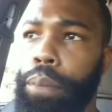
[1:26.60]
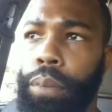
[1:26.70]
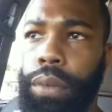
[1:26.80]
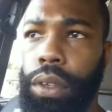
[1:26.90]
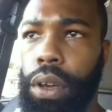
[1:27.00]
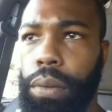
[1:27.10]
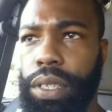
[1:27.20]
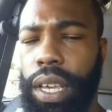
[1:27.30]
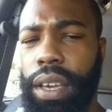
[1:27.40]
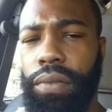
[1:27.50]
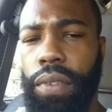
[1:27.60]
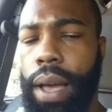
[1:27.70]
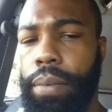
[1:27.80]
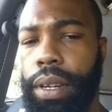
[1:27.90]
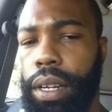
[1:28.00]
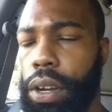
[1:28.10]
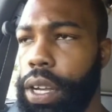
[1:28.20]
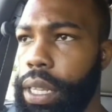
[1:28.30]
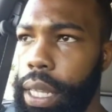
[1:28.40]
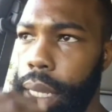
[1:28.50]
You know what I'm saying? Rapping and
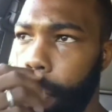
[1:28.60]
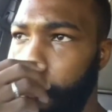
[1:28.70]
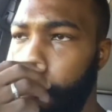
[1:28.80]
everything.